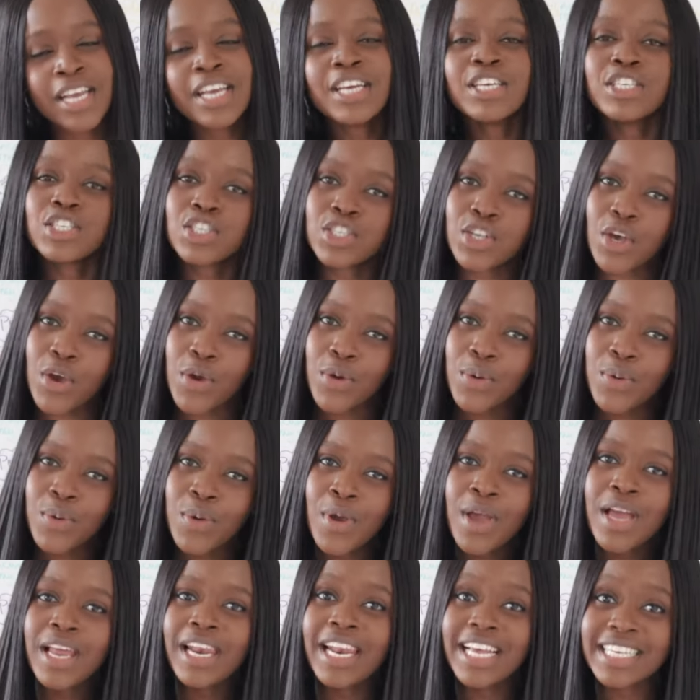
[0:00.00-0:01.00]
So
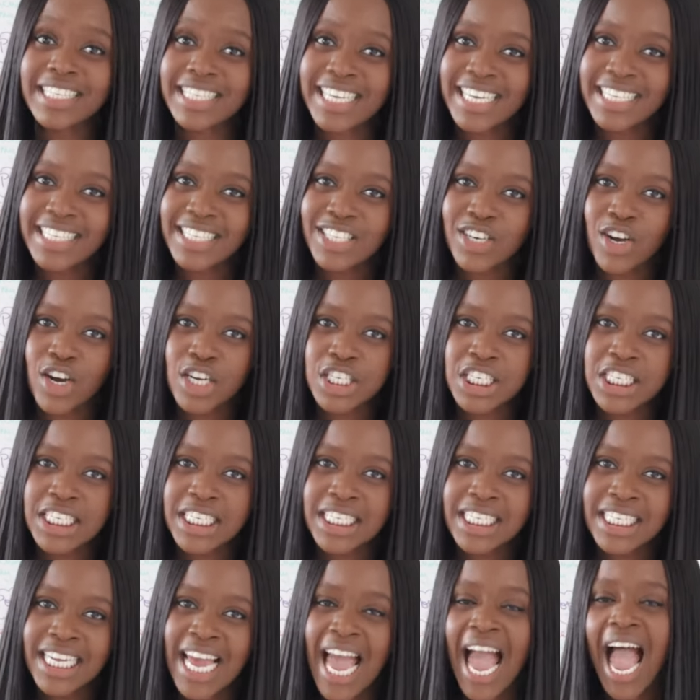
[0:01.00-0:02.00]
let's get
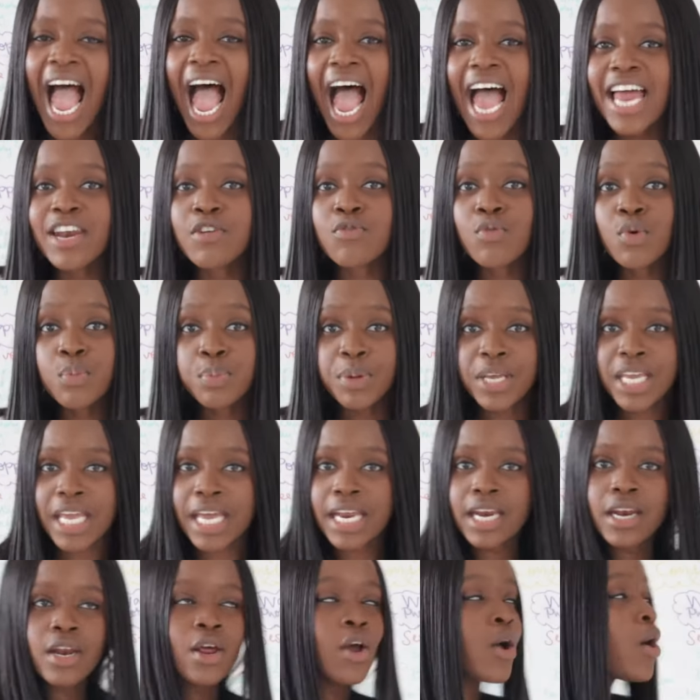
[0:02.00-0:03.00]
started, and we'll
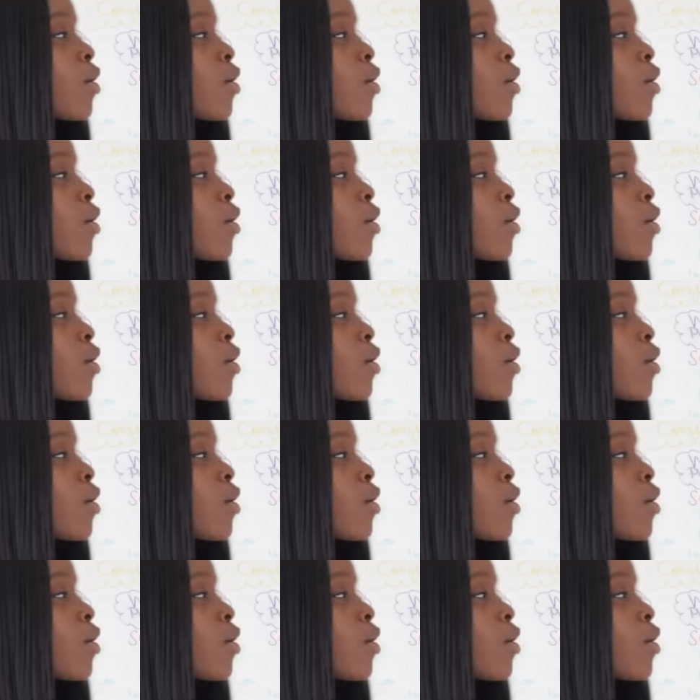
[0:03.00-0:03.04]
begin